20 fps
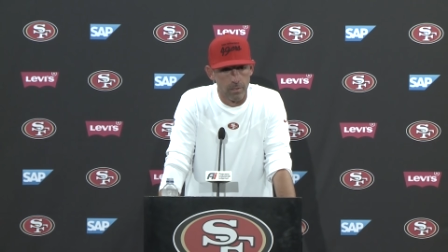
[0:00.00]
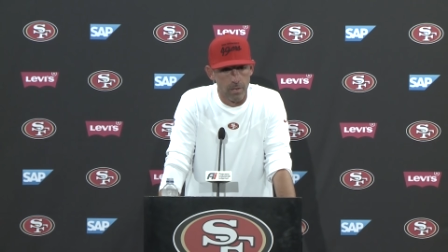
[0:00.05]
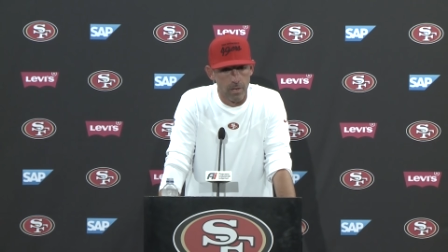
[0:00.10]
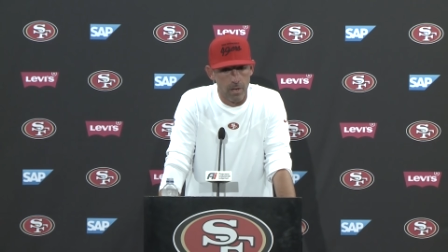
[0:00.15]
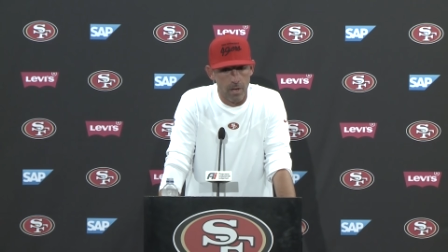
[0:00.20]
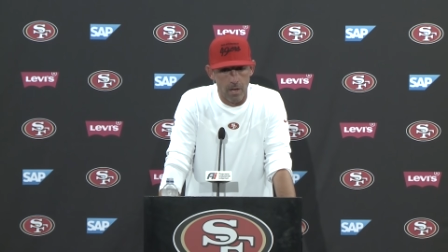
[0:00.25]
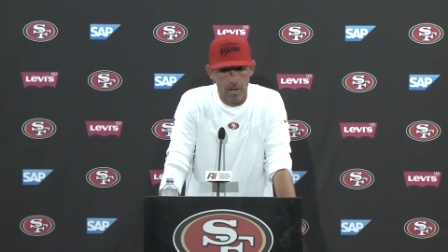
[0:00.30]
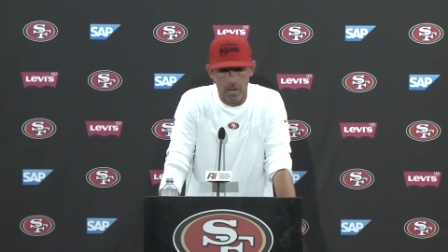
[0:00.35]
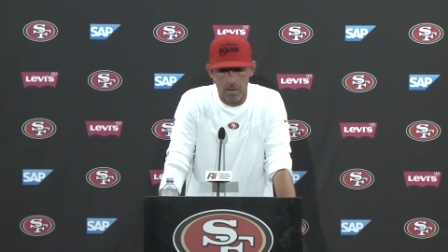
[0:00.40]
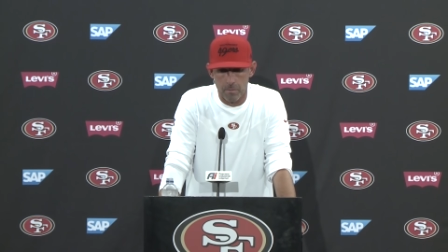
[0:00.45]

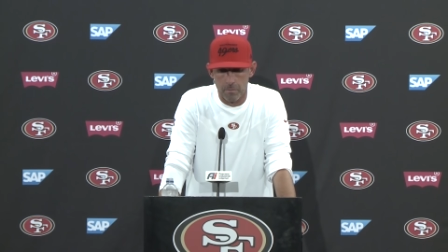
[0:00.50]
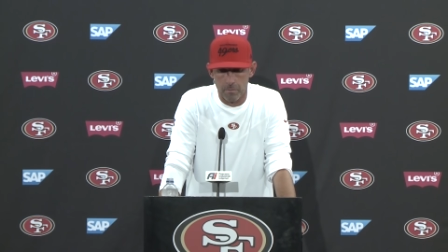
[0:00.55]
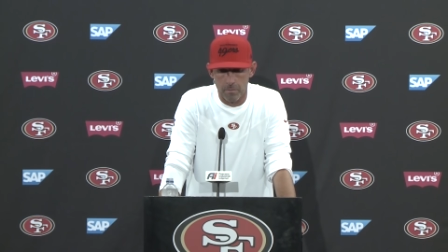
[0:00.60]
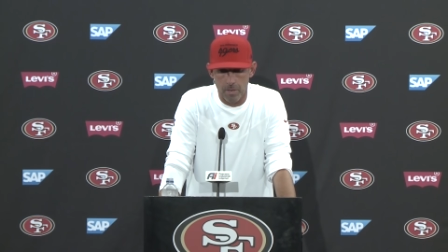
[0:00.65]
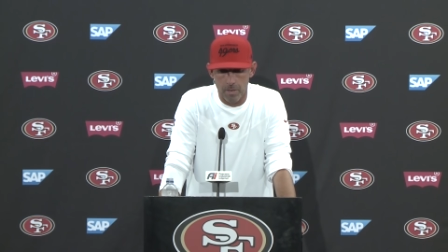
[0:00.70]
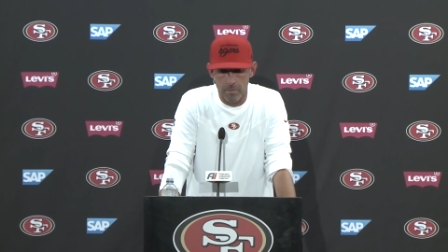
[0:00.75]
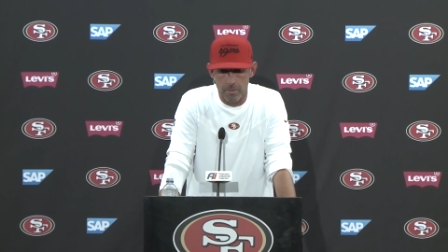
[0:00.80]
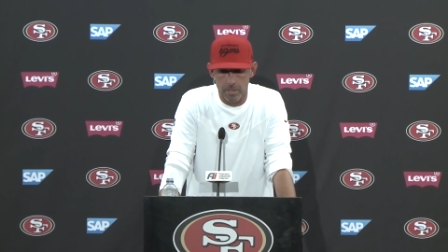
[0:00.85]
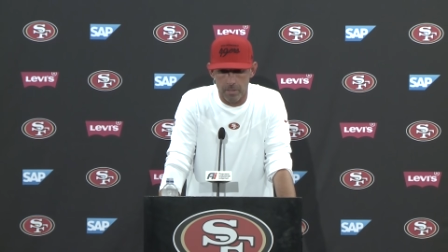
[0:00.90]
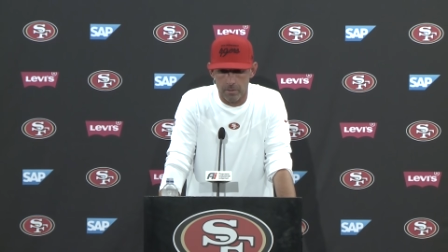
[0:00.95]
Um,
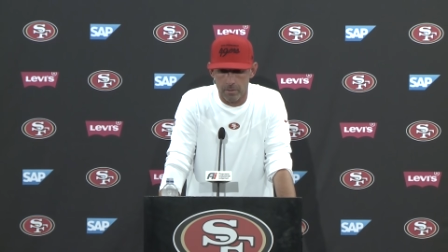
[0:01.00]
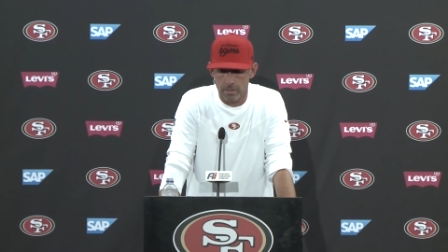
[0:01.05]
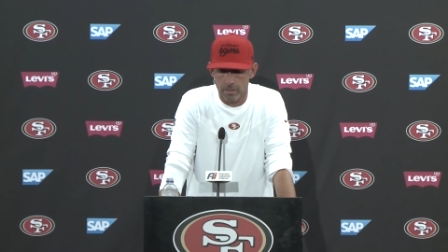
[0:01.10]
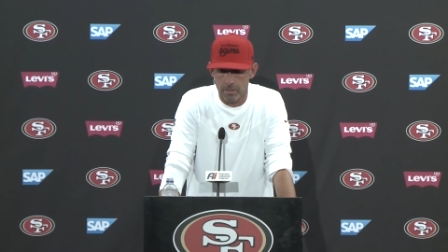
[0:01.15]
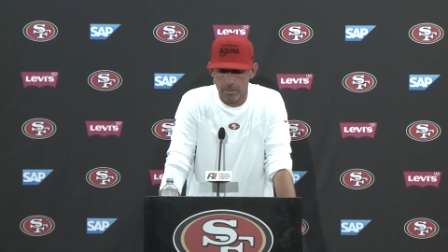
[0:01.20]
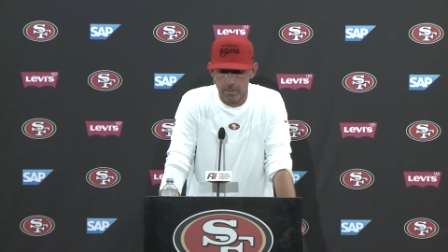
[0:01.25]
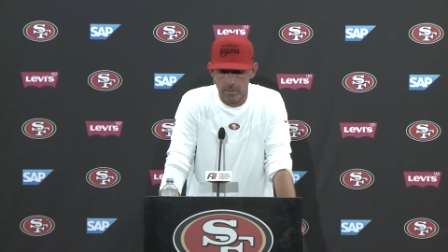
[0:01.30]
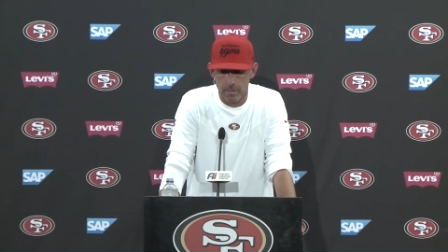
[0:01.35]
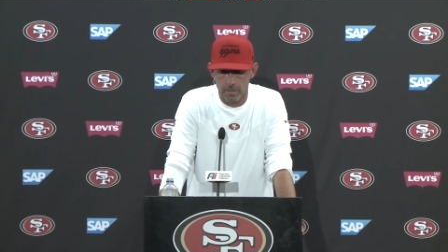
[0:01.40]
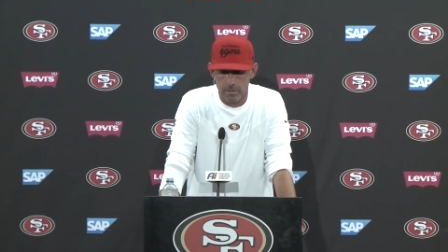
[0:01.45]
I mean, I
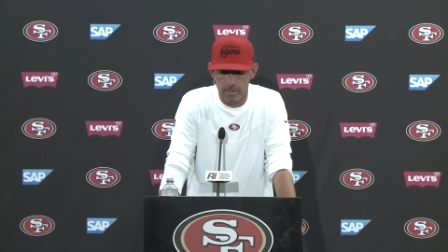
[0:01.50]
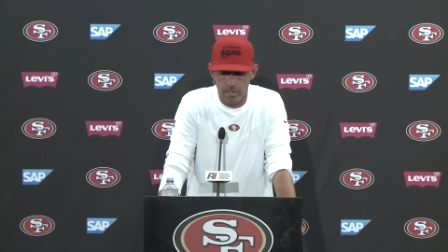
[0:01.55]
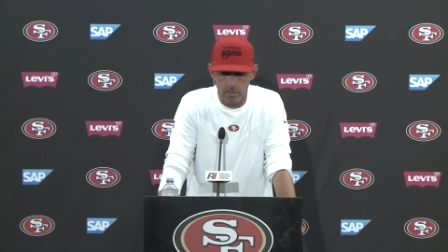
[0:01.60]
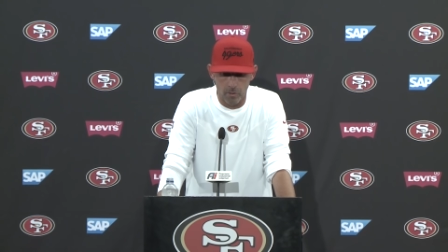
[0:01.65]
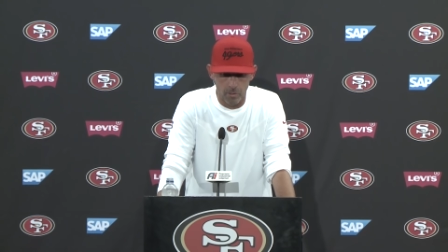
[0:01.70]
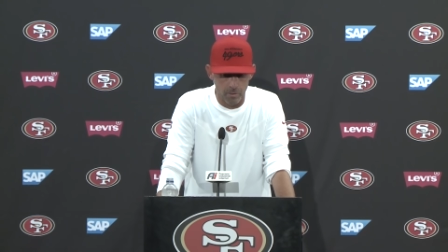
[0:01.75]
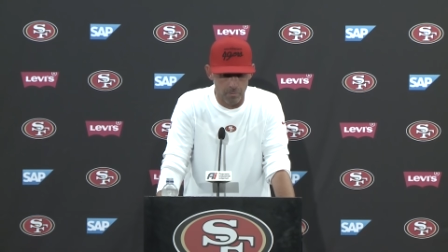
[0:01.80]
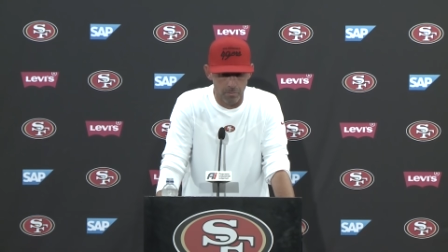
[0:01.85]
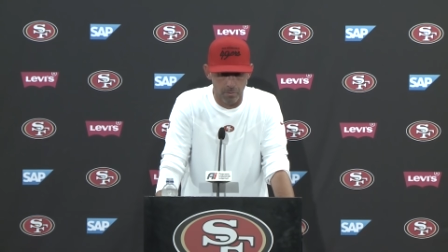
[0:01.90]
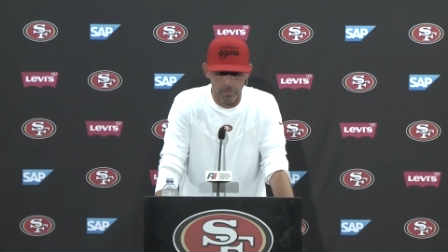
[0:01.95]
think he
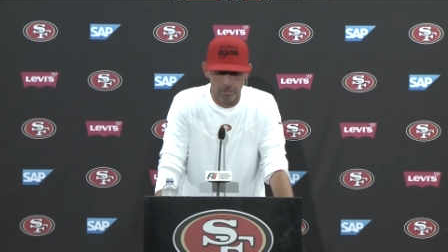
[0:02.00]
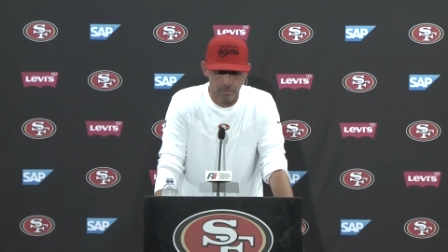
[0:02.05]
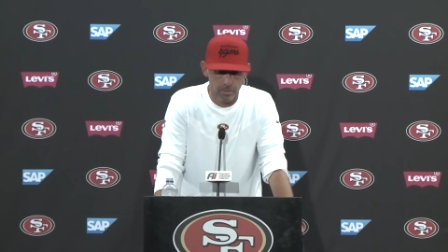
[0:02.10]
only.